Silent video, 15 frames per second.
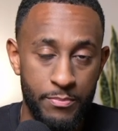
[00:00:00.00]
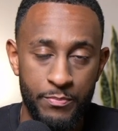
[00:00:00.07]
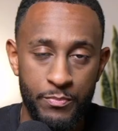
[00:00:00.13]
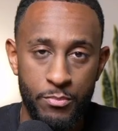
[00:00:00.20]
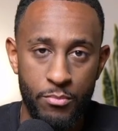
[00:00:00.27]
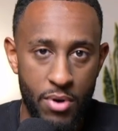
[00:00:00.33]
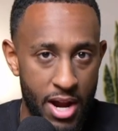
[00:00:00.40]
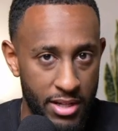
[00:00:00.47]

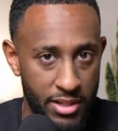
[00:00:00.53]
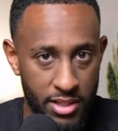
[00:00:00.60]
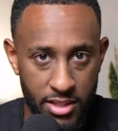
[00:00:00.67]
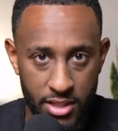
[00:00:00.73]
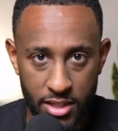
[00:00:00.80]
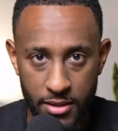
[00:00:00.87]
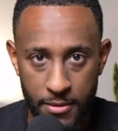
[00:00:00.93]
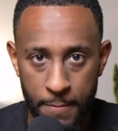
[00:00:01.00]

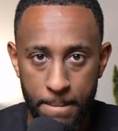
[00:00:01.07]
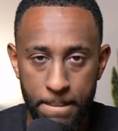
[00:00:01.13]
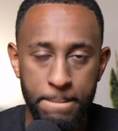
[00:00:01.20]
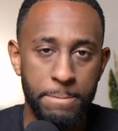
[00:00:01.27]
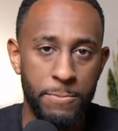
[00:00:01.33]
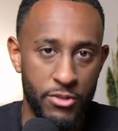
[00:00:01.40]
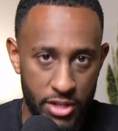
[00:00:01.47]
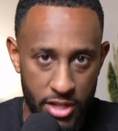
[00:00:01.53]
practicing
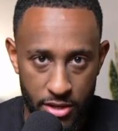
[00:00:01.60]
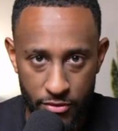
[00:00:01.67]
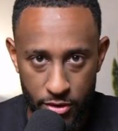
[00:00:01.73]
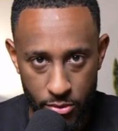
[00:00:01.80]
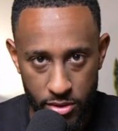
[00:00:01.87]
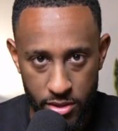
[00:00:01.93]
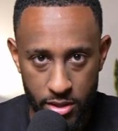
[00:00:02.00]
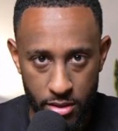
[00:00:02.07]
your interviewing
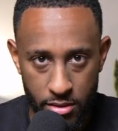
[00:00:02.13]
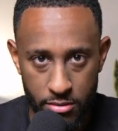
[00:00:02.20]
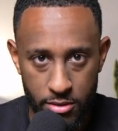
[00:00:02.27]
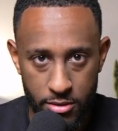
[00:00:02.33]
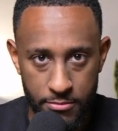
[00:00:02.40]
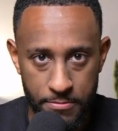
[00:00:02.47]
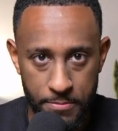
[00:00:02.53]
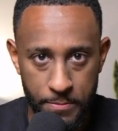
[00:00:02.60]
skills.
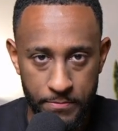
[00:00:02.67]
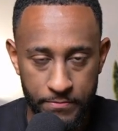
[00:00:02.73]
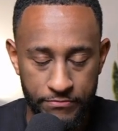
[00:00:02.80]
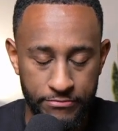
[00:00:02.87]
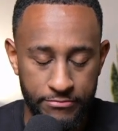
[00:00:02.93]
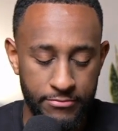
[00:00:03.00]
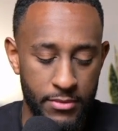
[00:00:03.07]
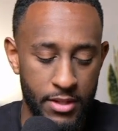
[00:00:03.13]

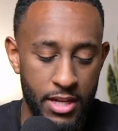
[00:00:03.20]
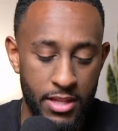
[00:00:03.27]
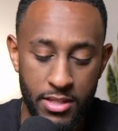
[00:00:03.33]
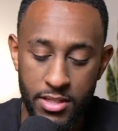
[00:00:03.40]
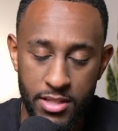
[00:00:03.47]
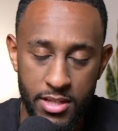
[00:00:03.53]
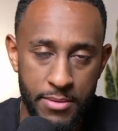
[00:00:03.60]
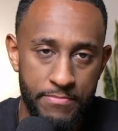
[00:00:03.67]
And this is it.